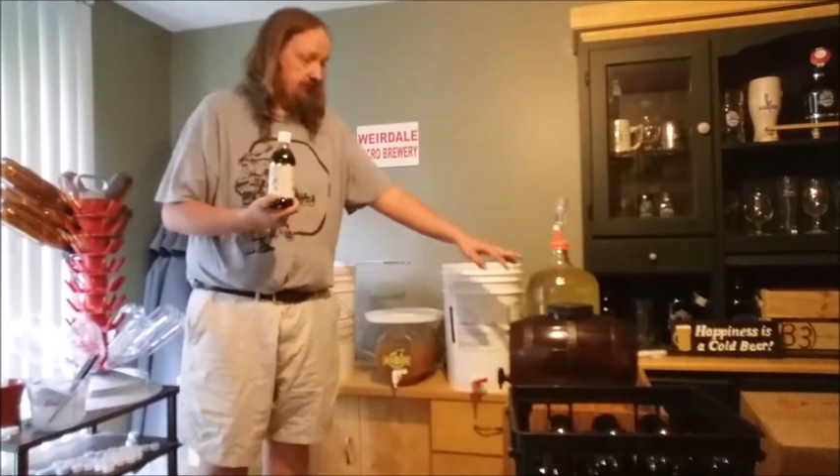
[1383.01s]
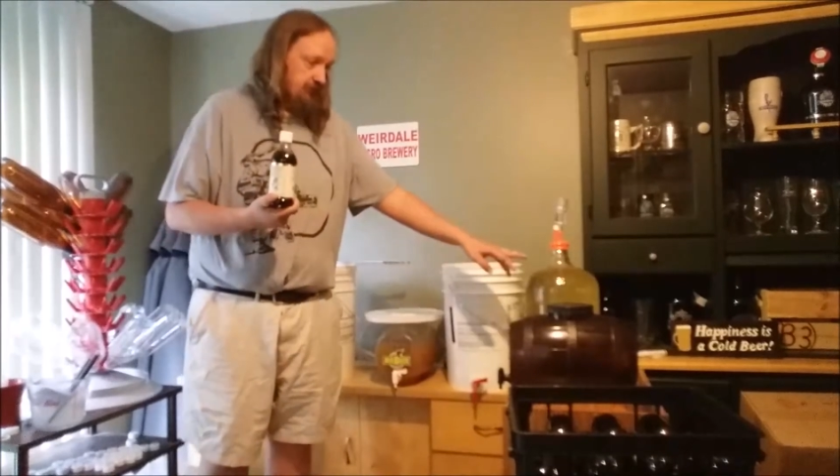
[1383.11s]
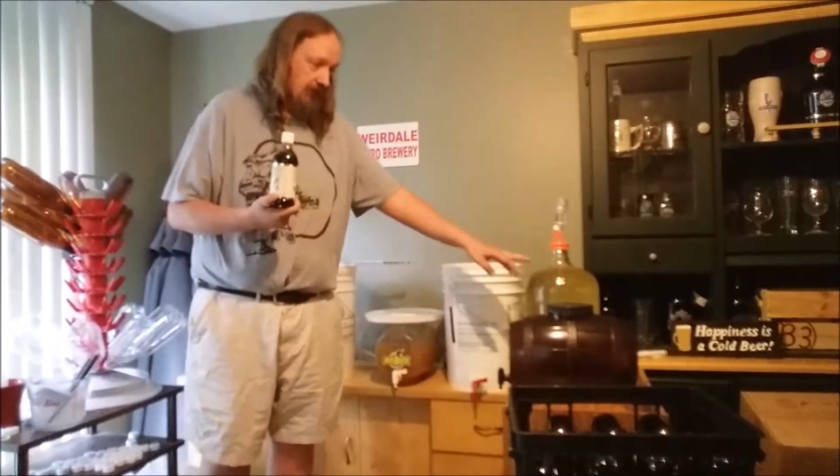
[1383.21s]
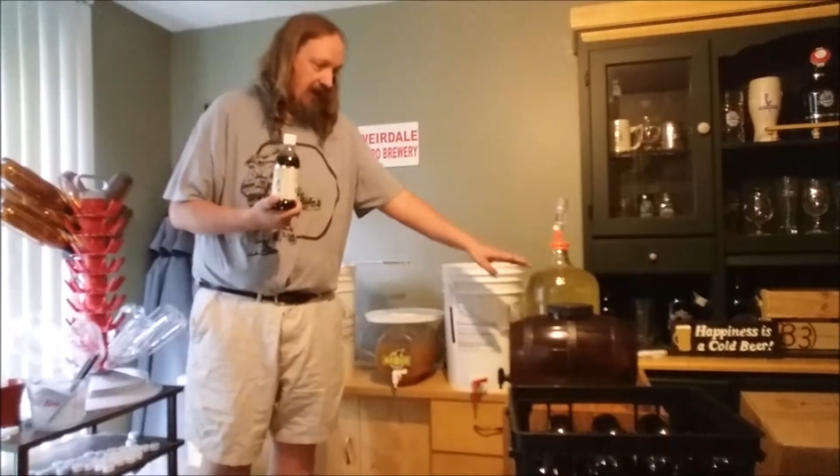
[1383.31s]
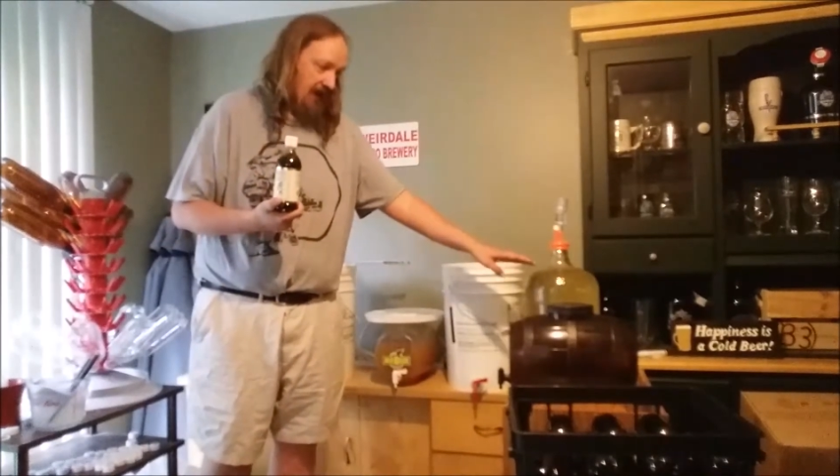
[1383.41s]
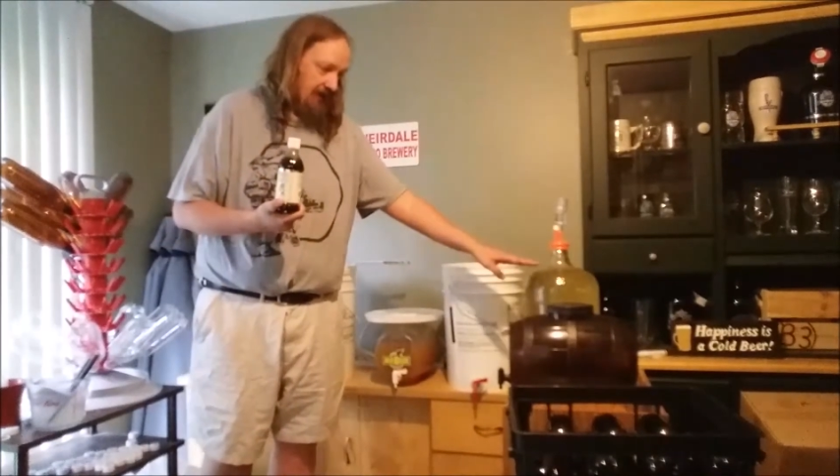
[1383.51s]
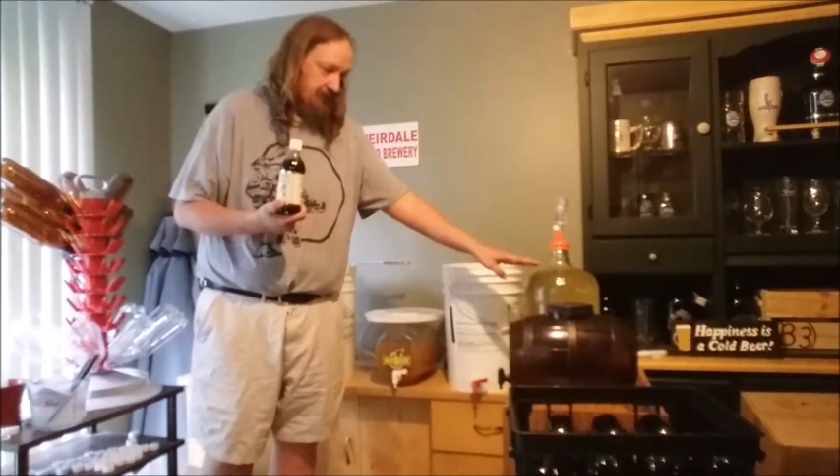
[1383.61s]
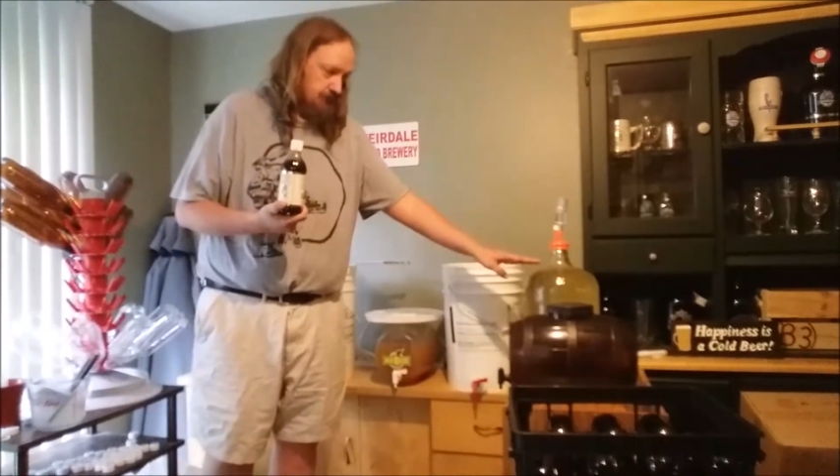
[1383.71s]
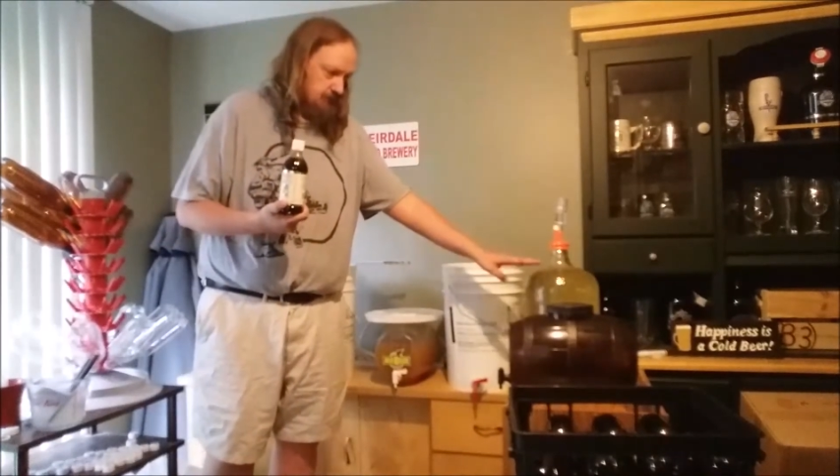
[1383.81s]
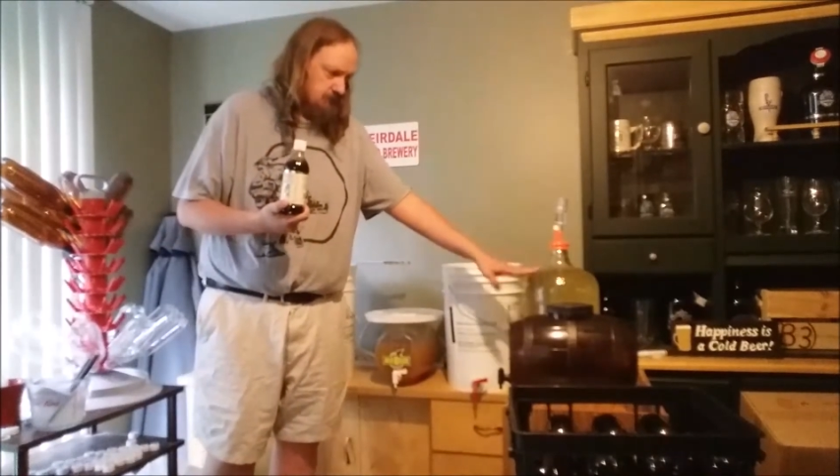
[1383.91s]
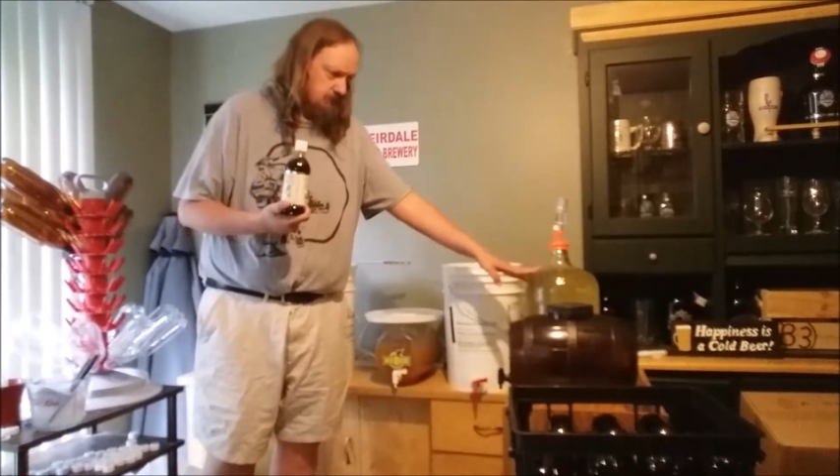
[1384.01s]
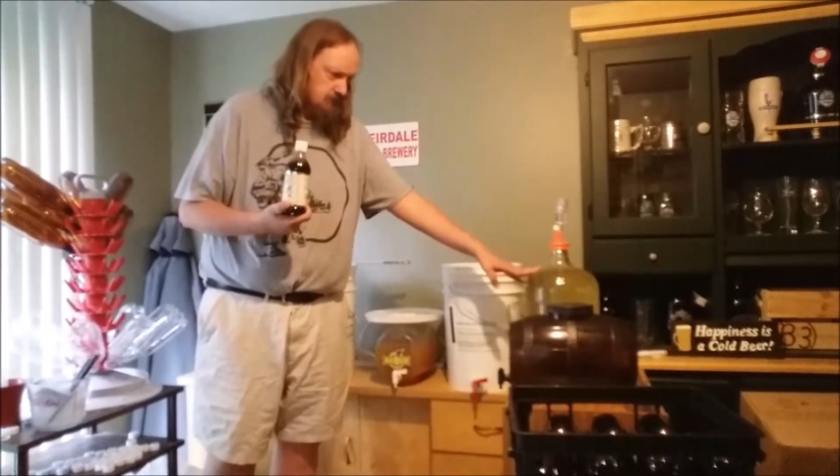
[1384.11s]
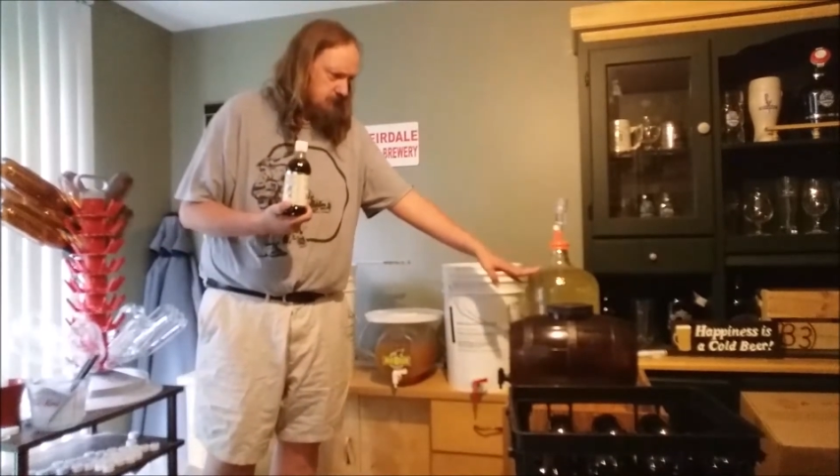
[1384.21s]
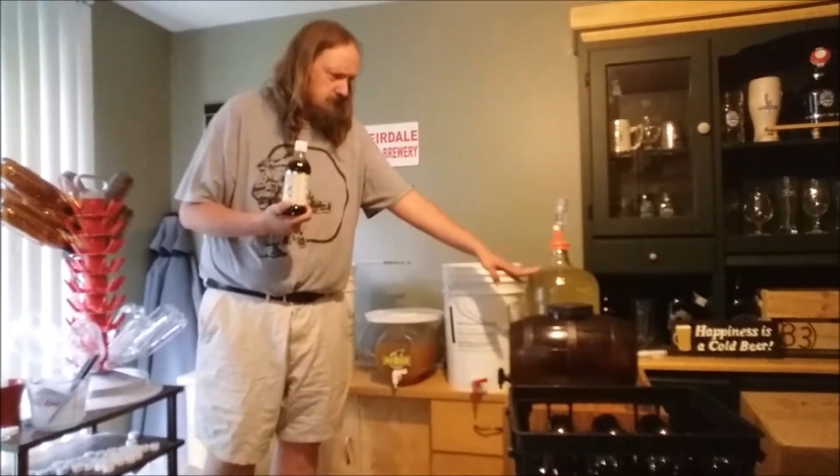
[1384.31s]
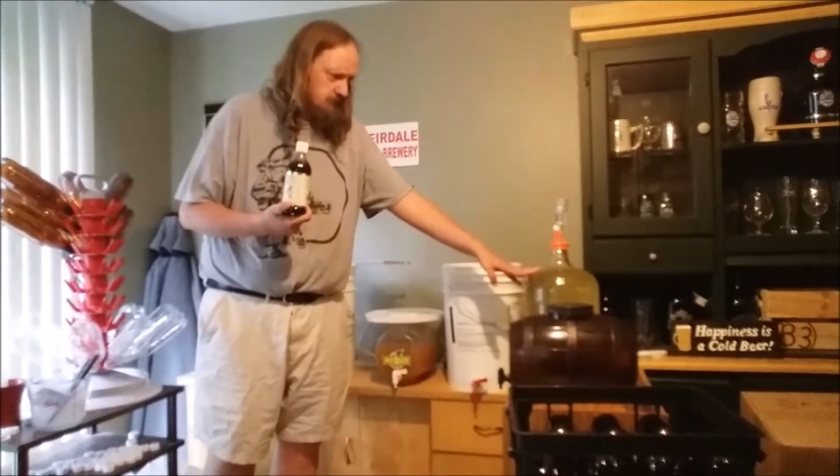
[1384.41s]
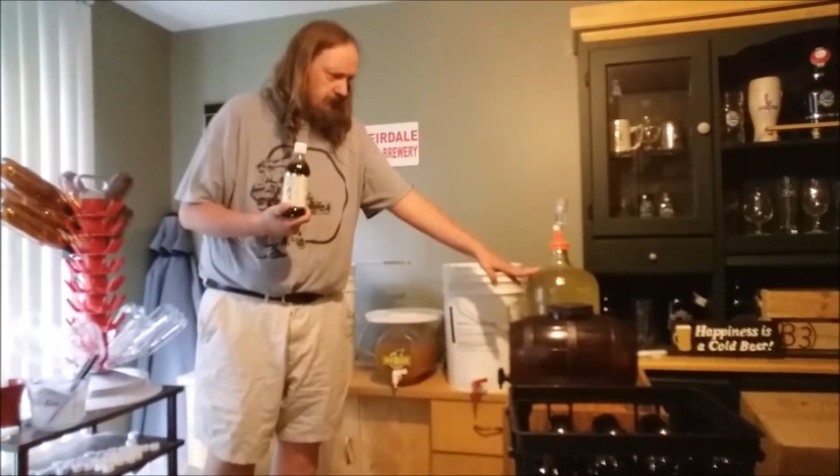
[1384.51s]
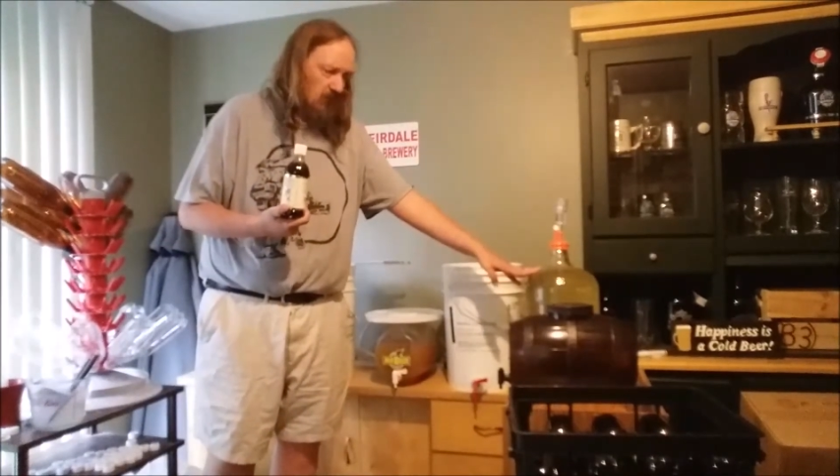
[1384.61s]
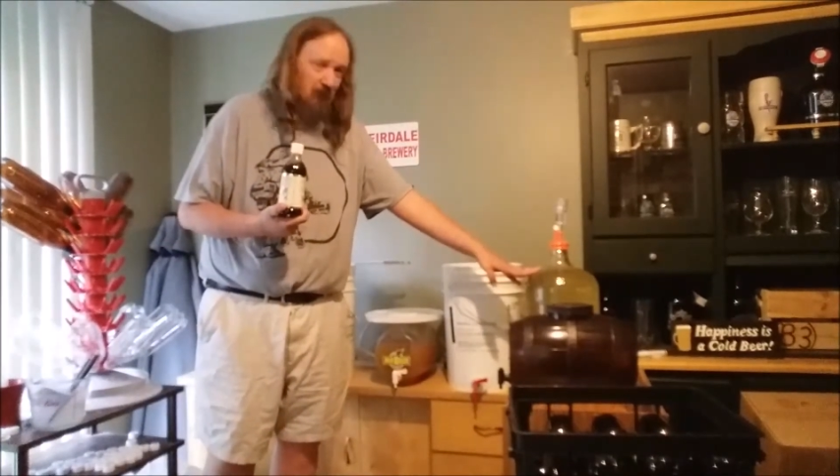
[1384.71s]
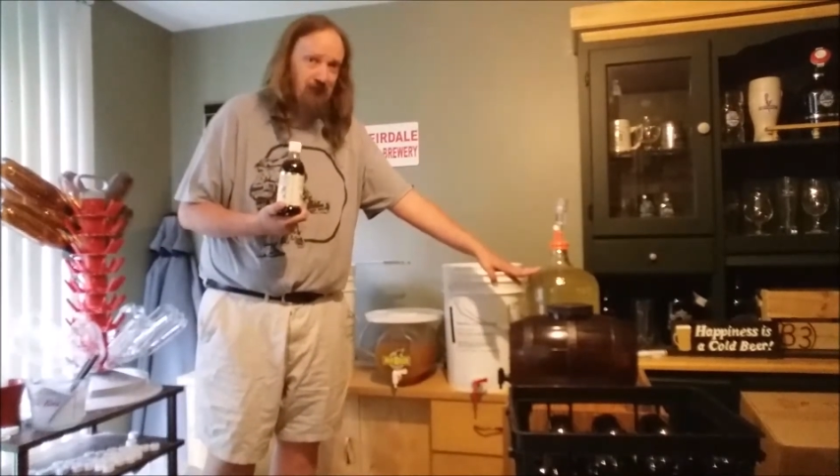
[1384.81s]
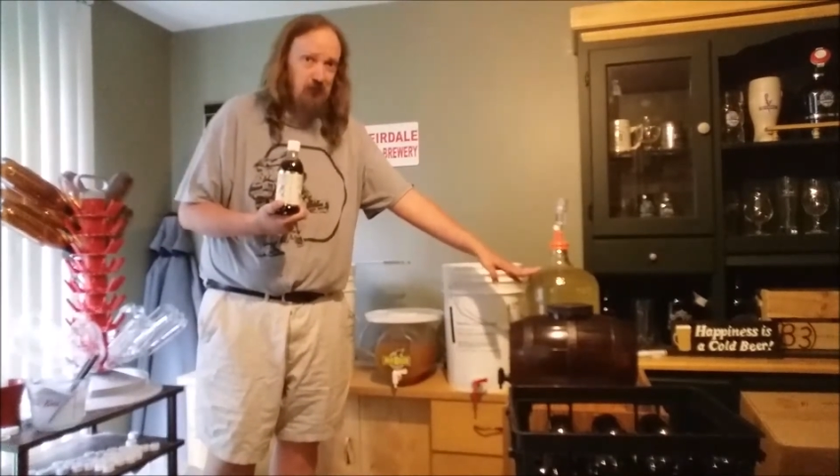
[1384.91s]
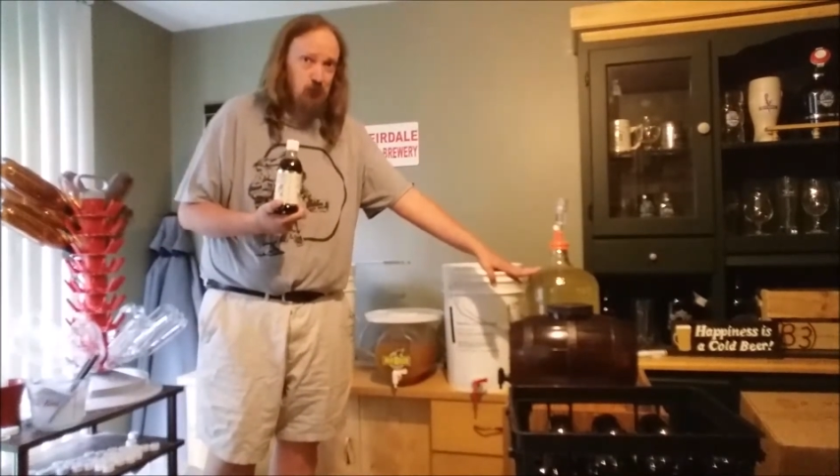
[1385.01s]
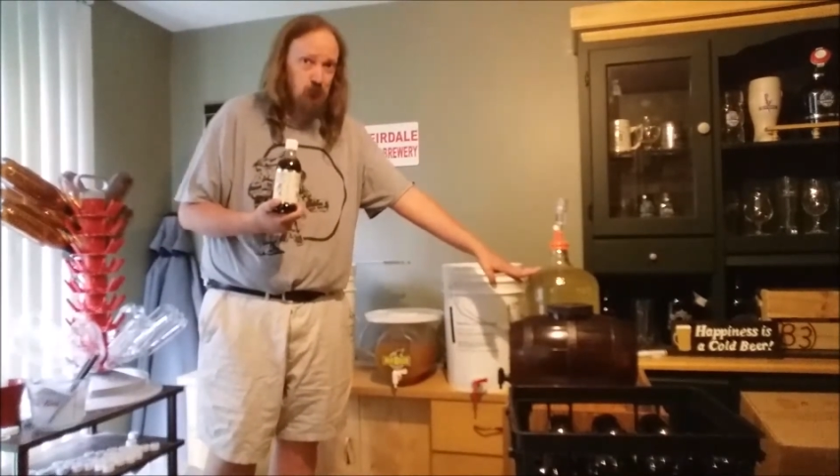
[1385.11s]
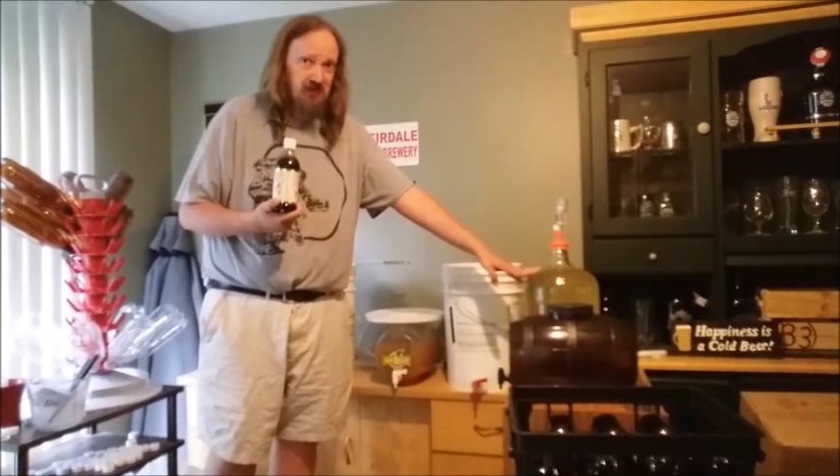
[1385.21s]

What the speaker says: to add a few